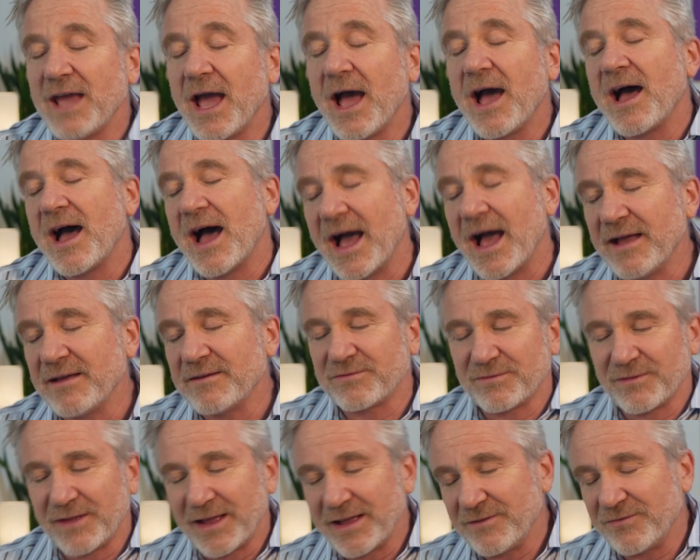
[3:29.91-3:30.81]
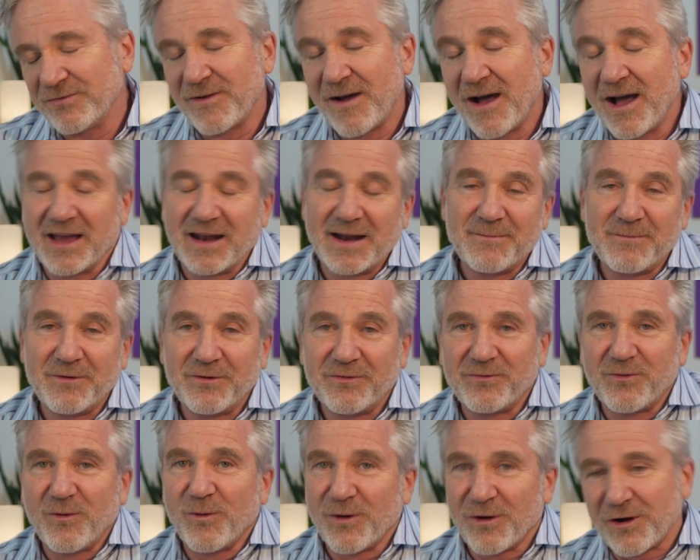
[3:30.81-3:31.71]
I fine, I'm a
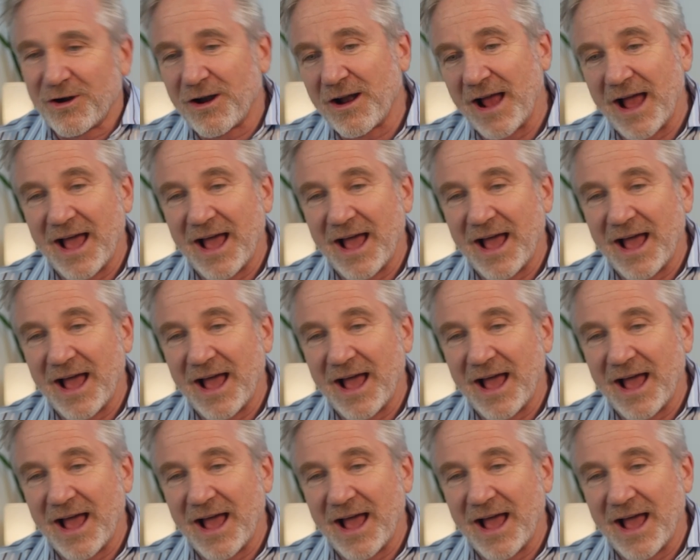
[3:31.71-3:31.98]
4,